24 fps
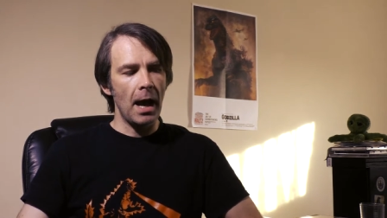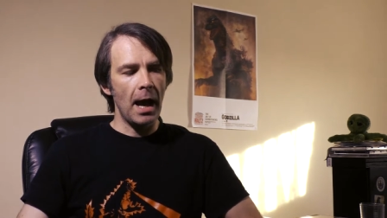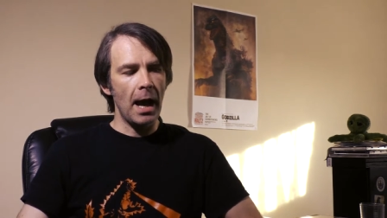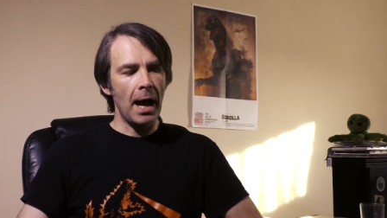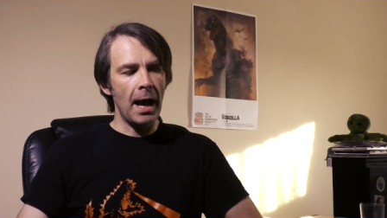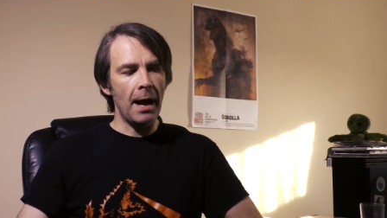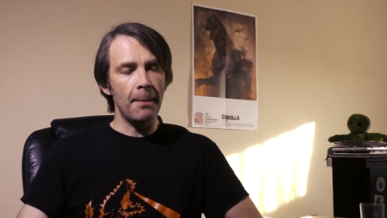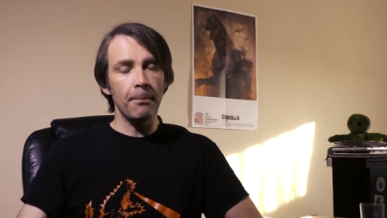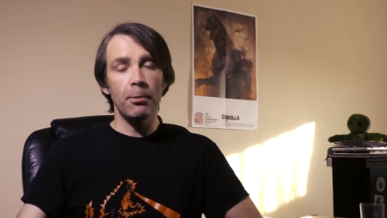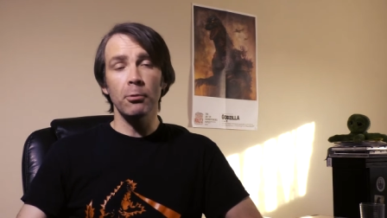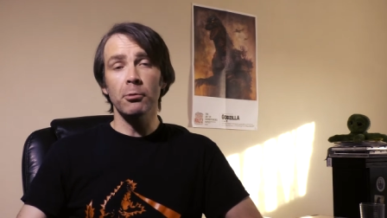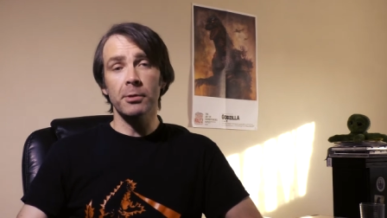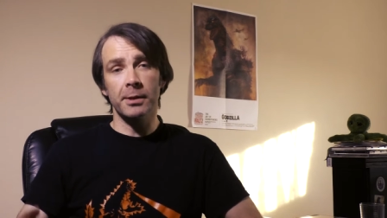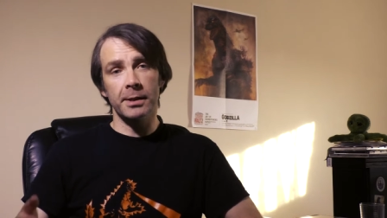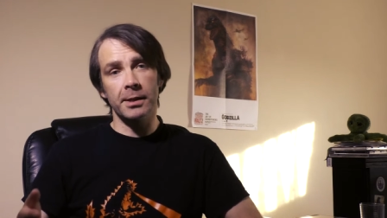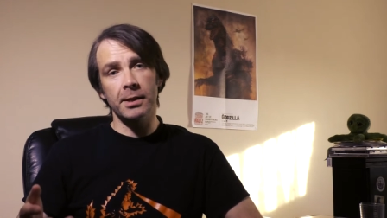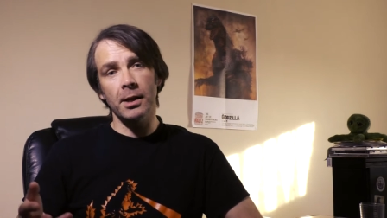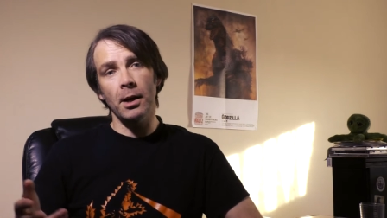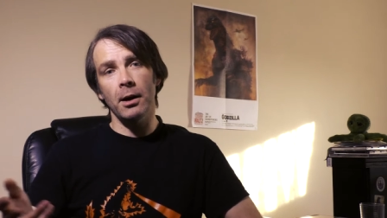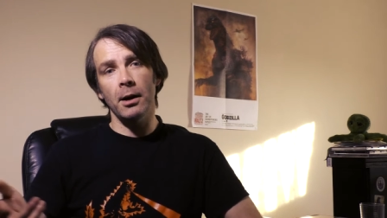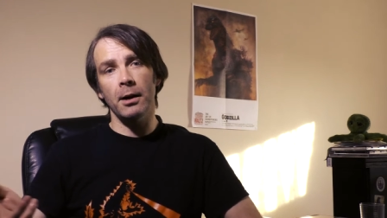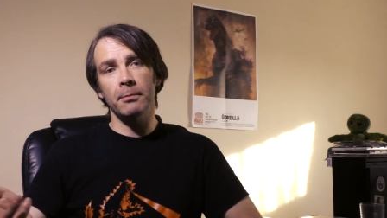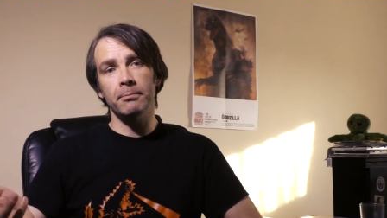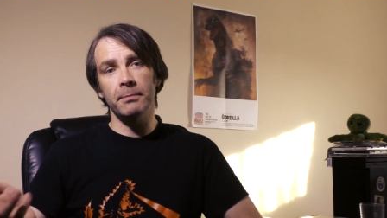And Paul
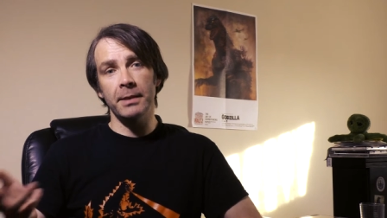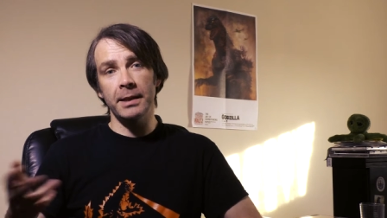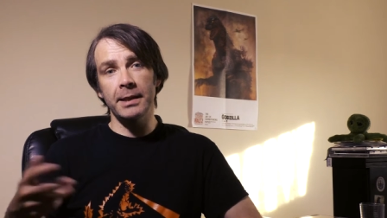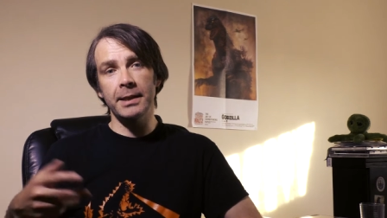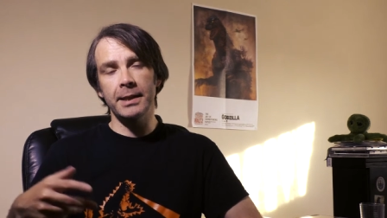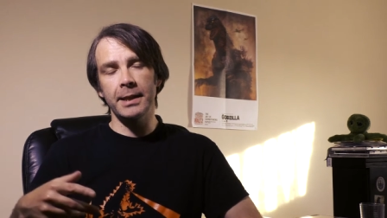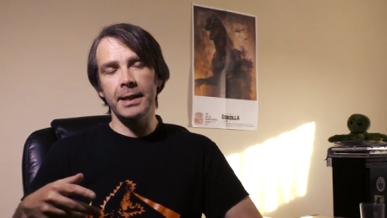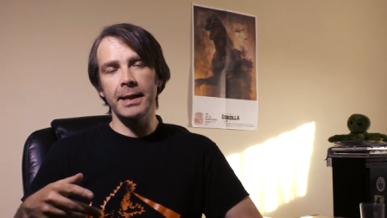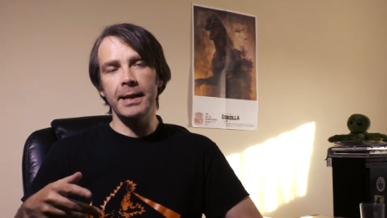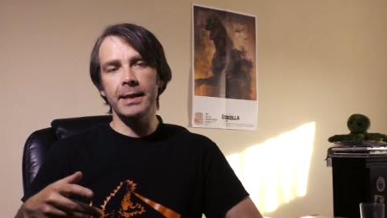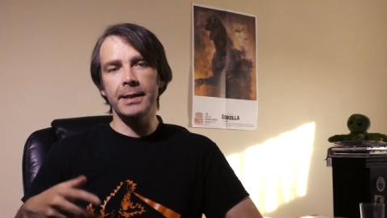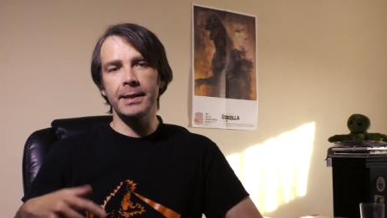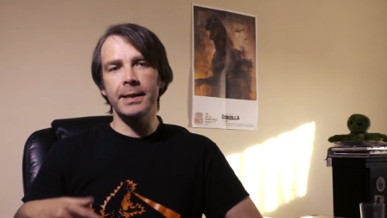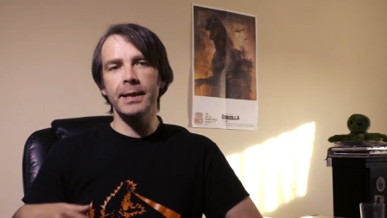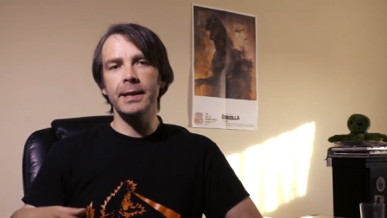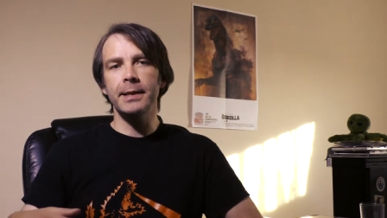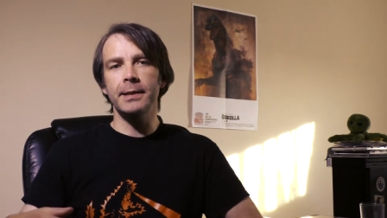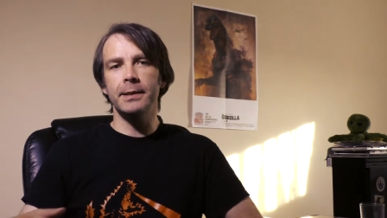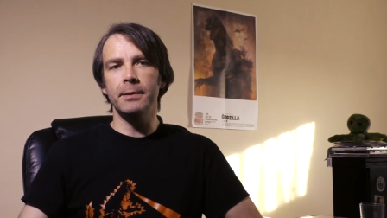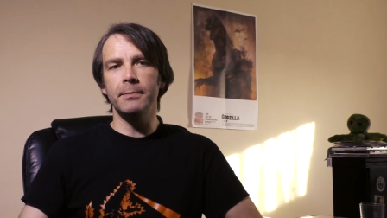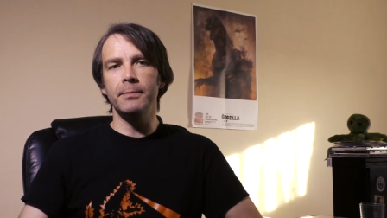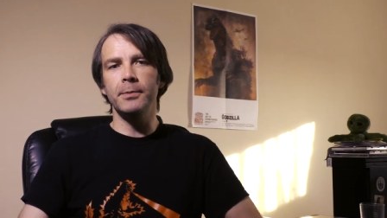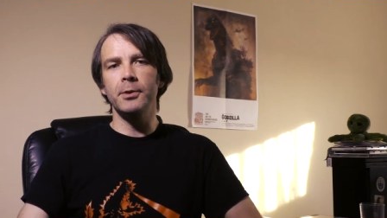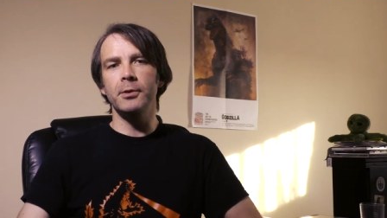Zaza indeed
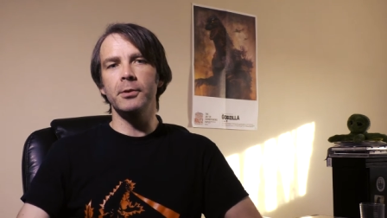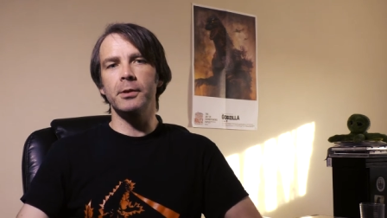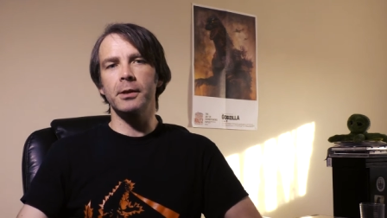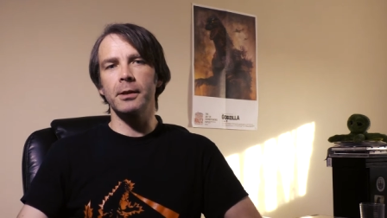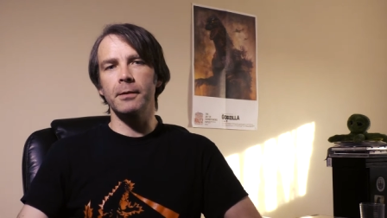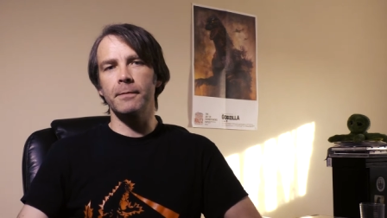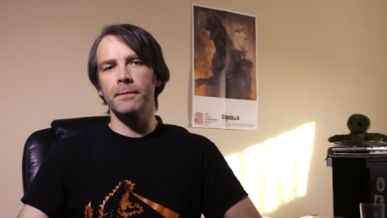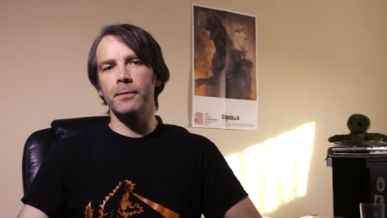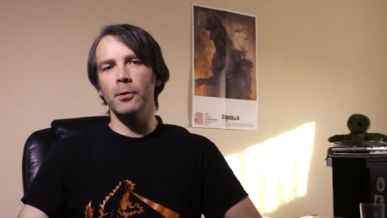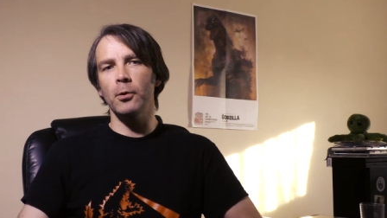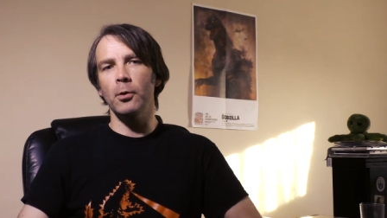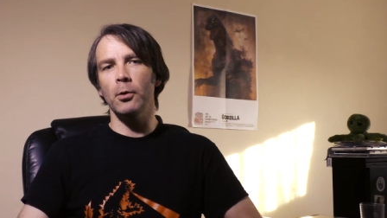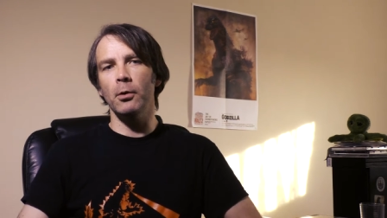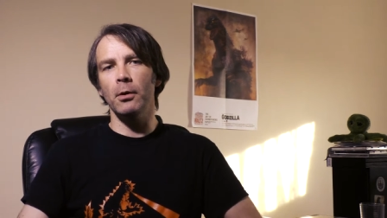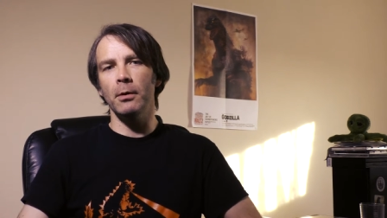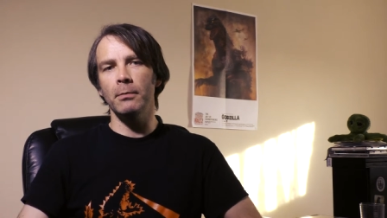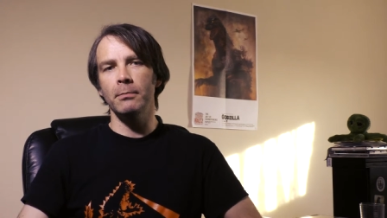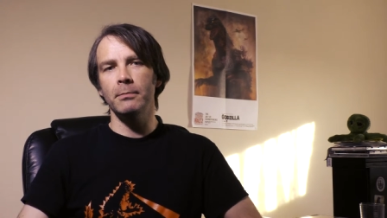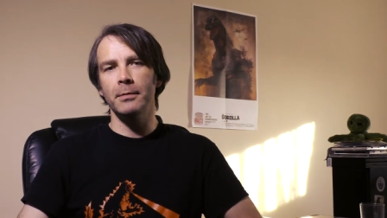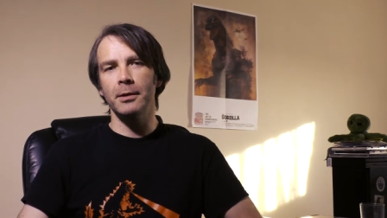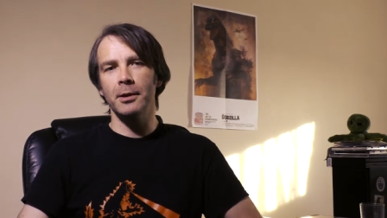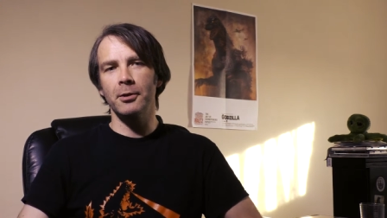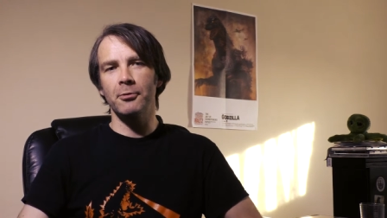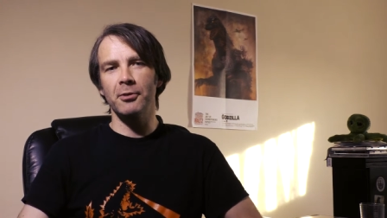did the music for
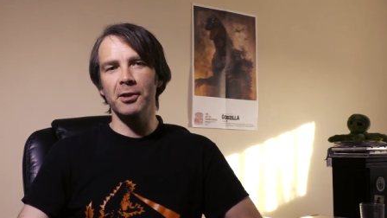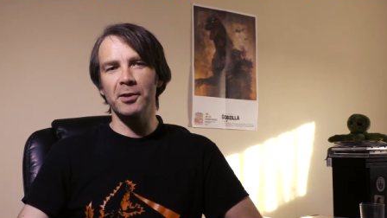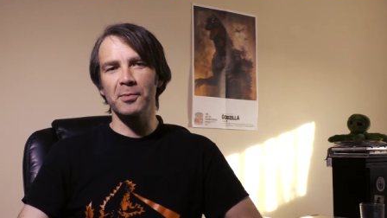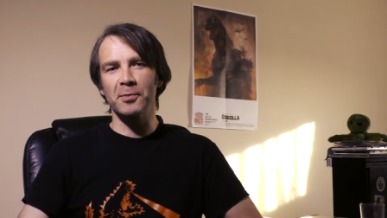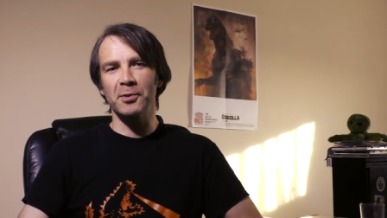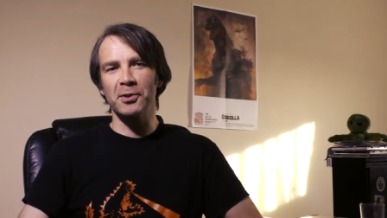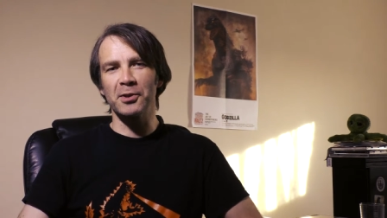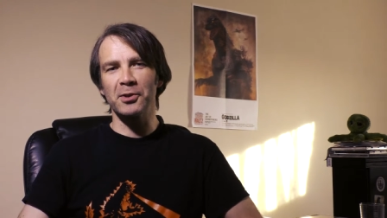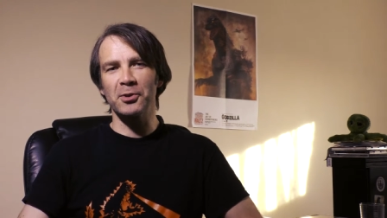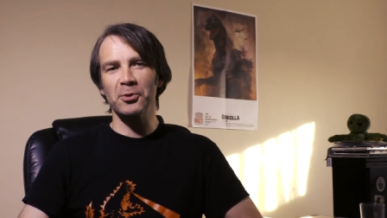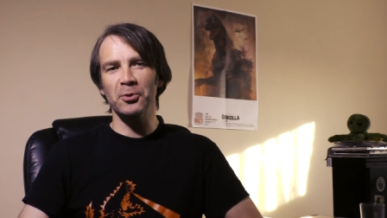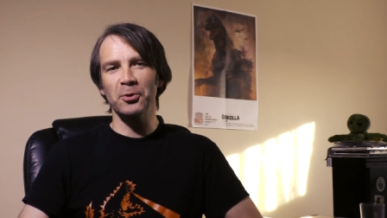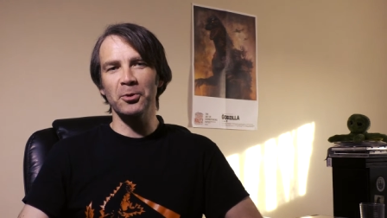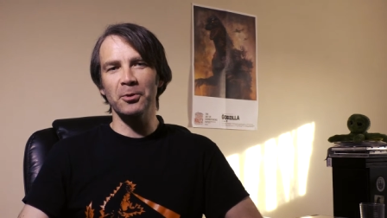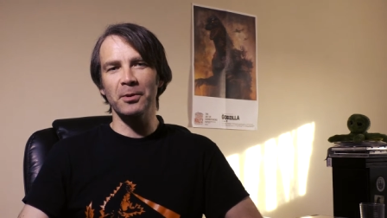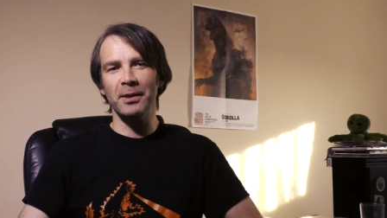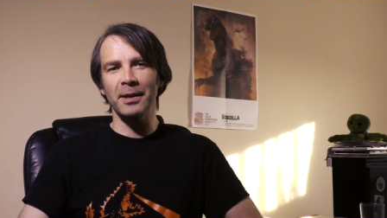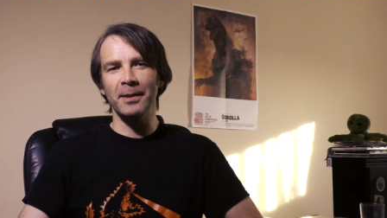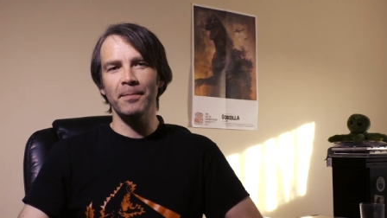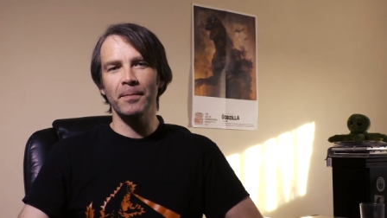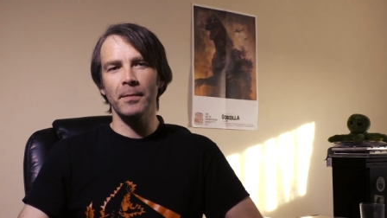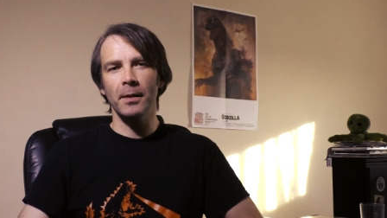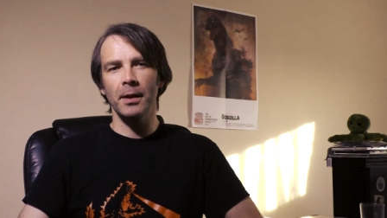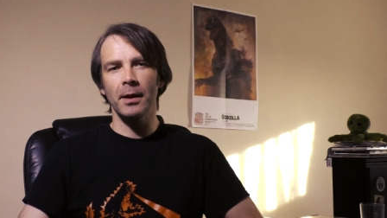A Christmas
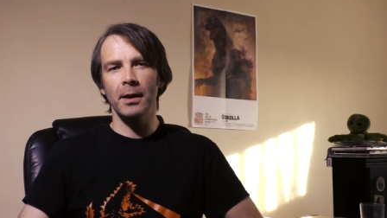Story.